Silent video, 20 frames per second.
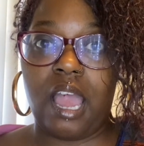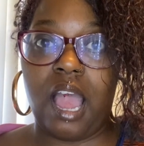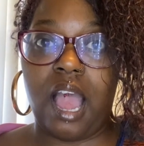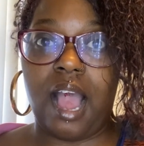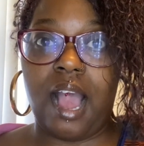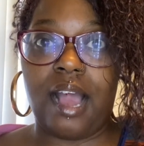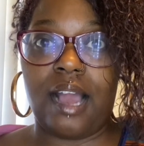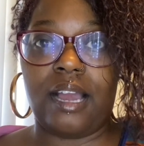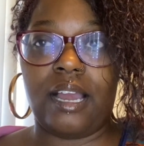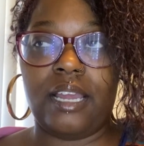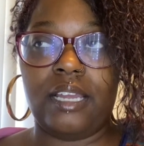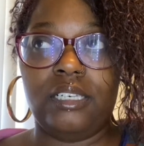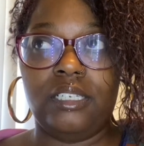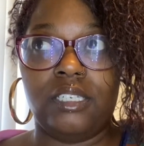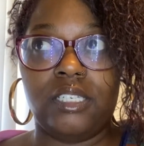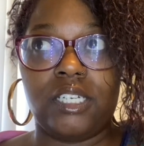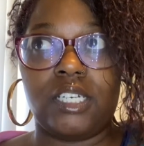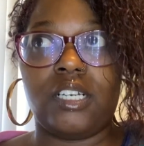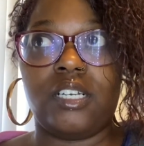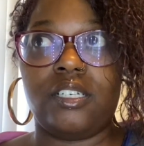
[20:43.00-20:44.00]
I
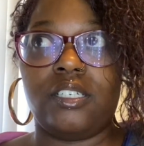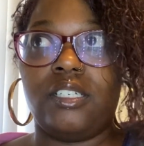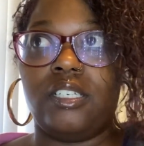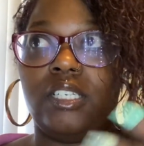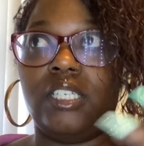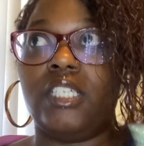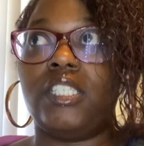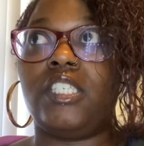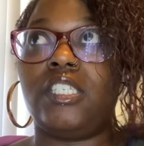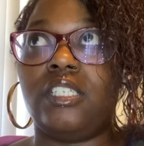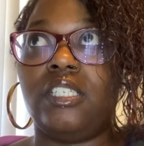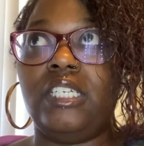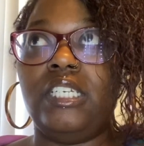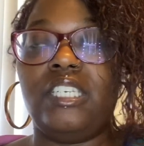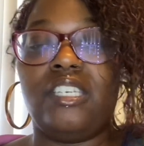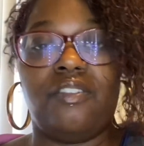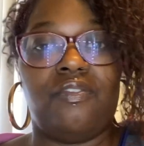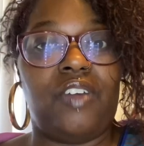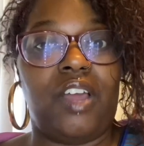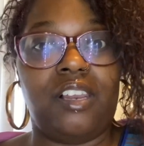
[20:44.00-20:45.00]
literally
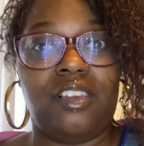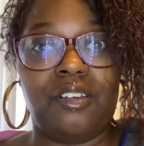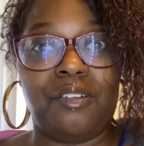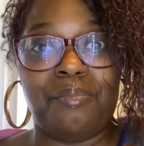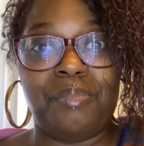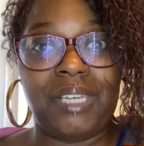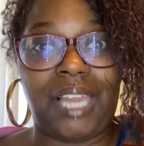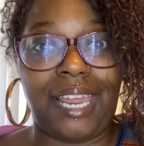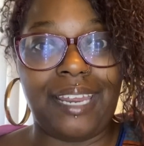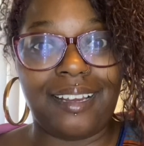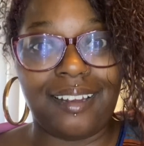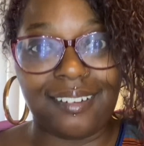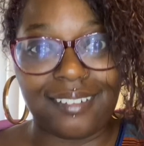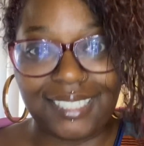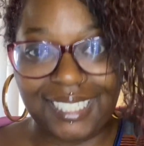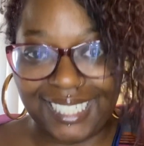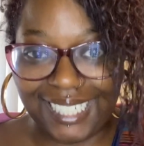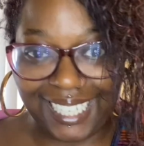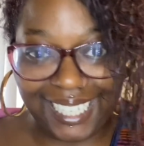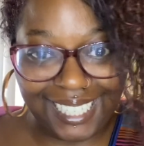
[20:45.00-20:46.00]
developed like a
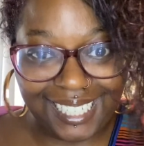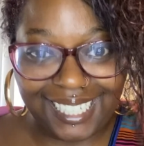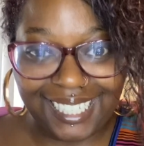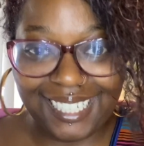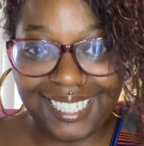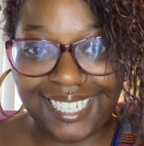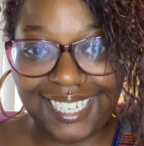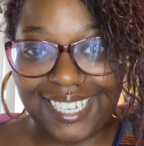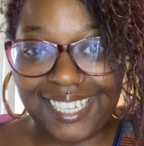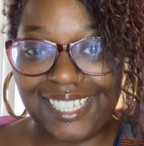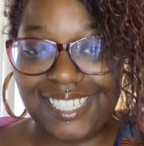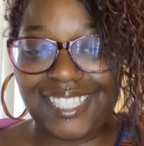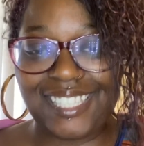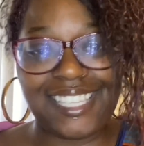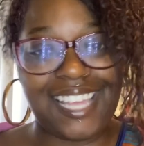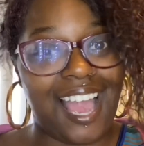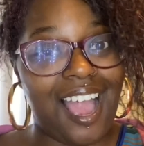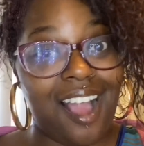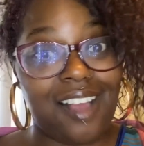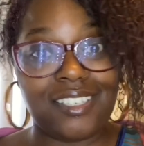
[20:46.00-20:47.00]
clinginess
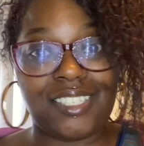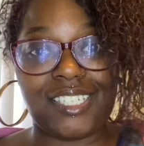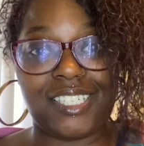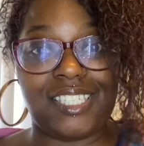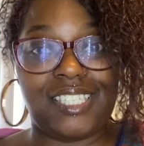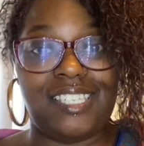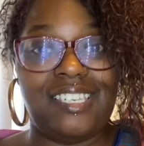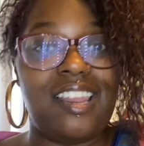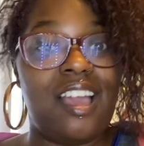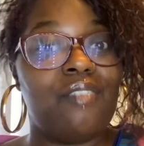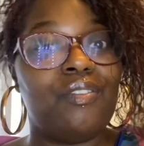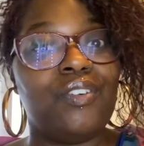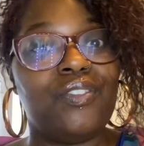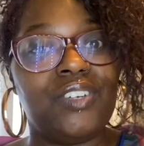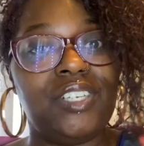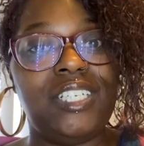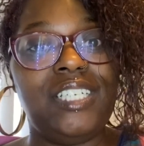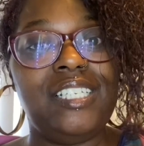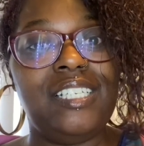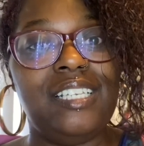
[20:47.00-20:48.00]
that I just never
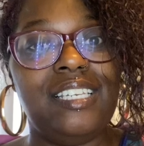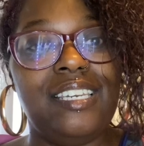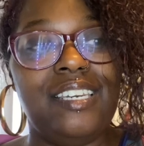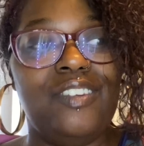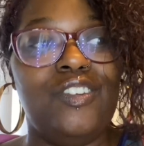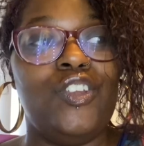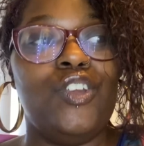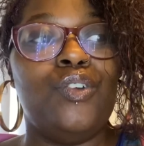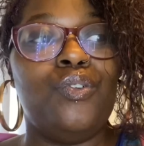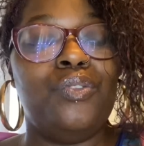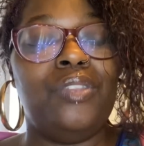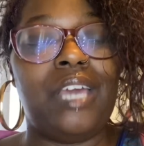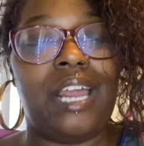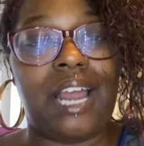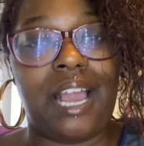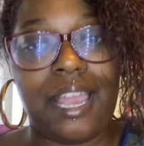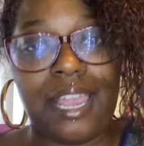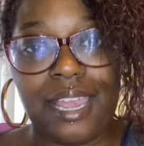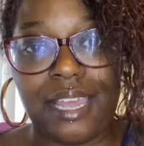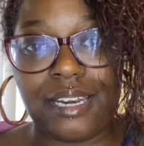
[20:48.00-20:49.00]
really knew that
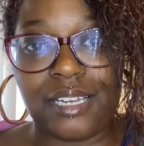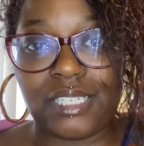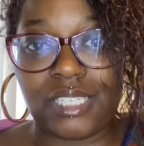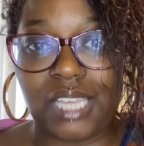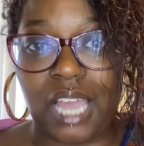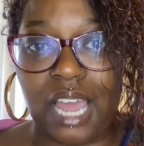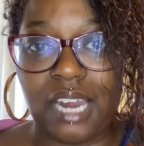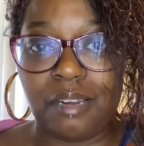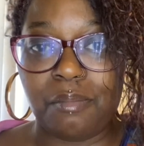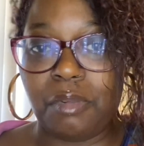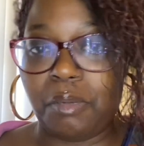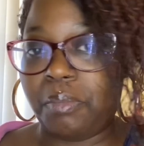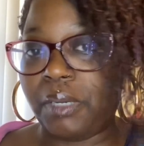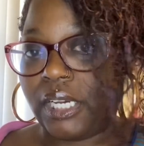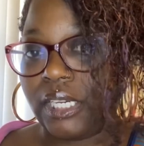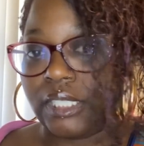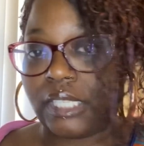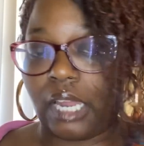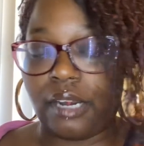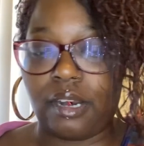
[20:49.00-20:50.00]
I had inside of me,
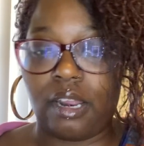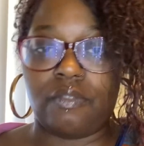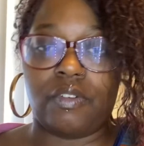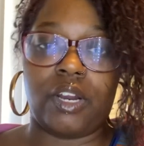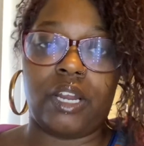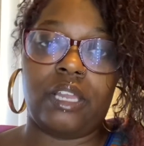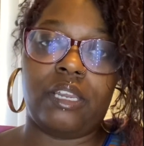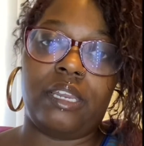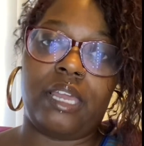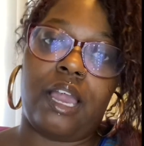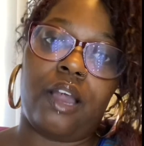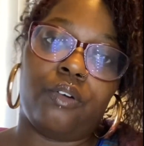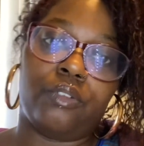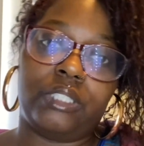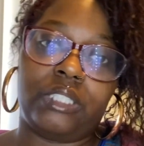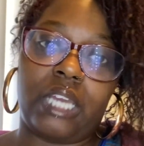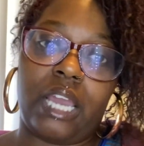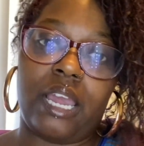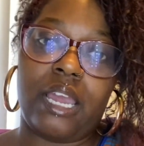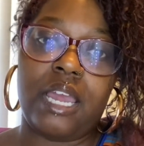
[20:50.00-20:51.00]
because I never
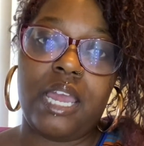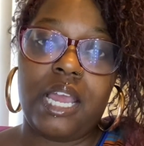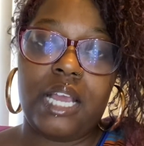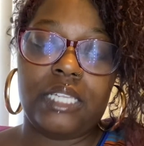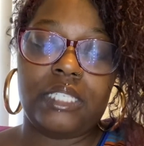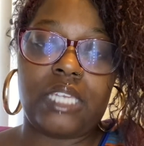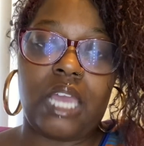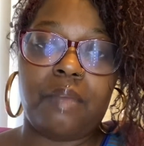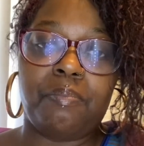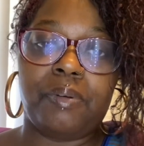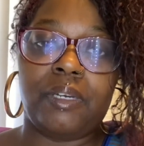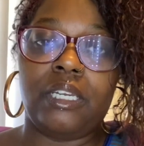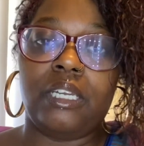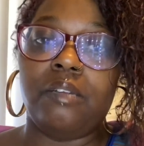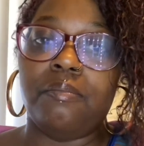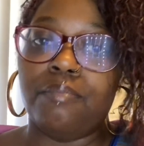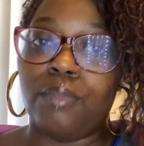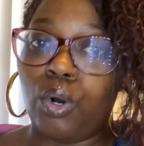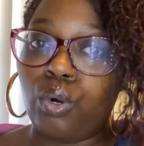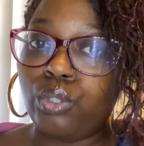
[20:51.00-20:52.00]
allowed that type of
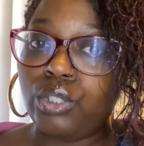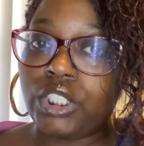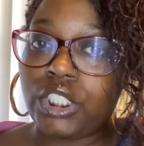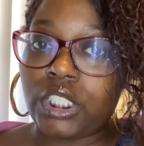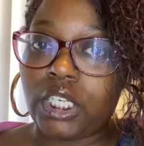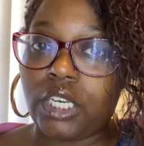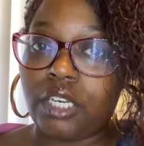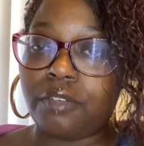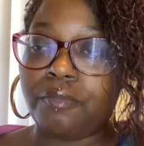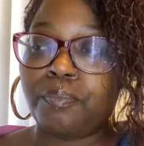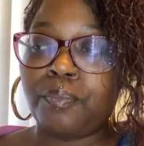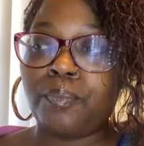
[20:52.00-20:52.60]
emotion